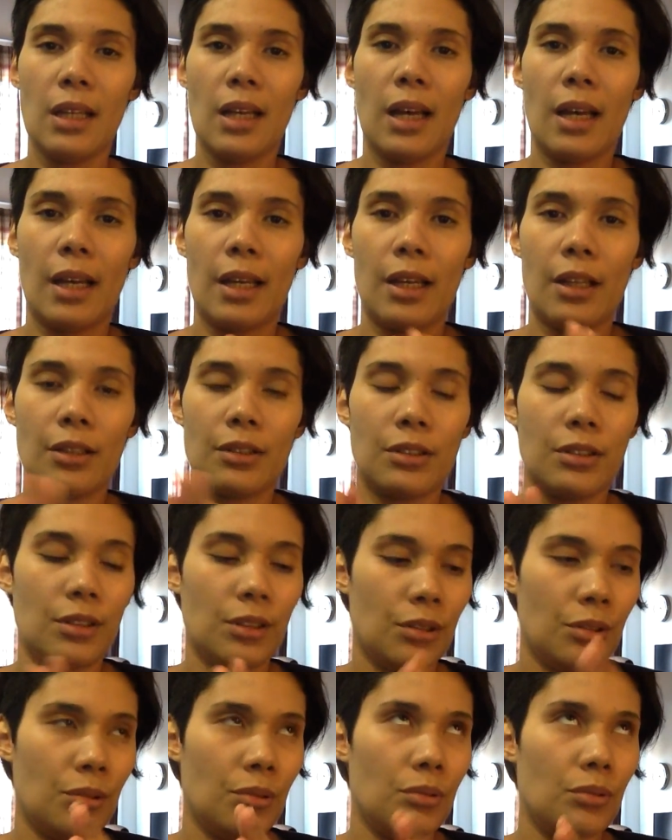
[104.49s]
I
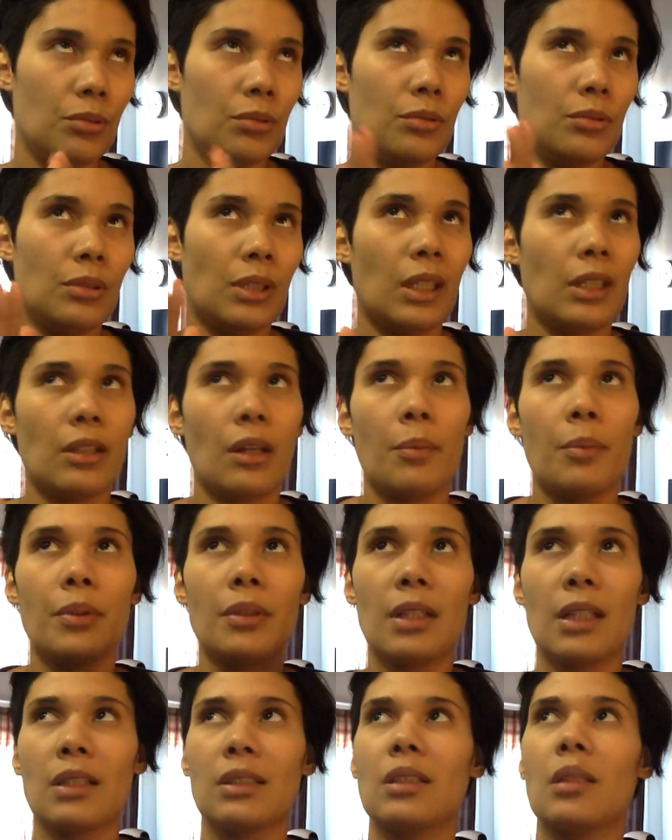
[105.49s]
actually do I put
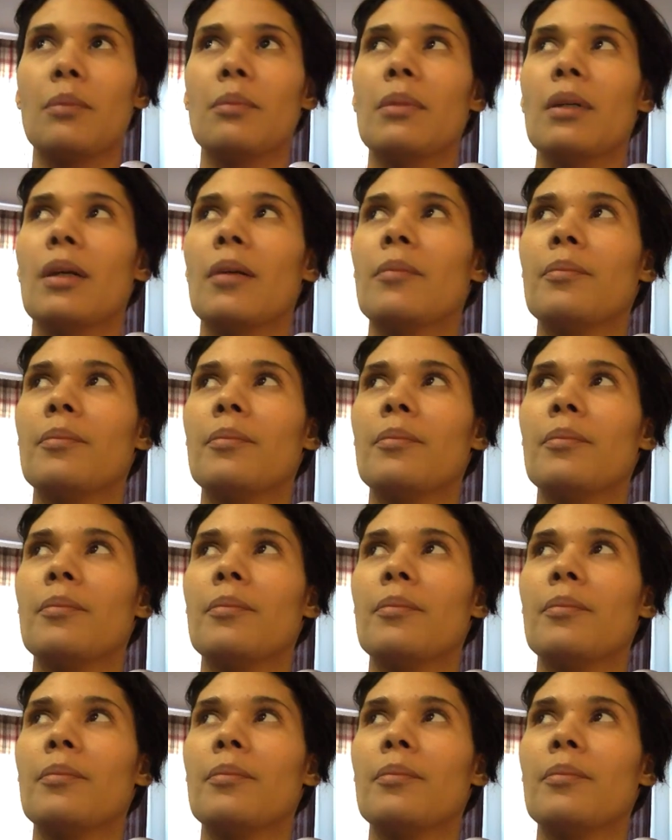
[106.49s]
like some